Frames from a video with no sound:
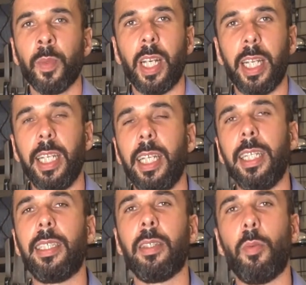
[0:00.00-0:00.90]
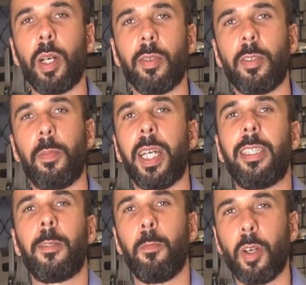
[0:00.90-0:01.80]
and it is one of the
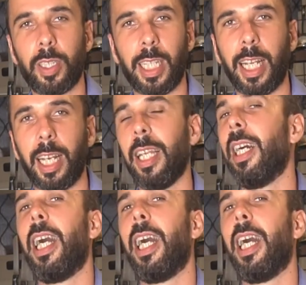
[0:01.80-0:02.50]
best mocktail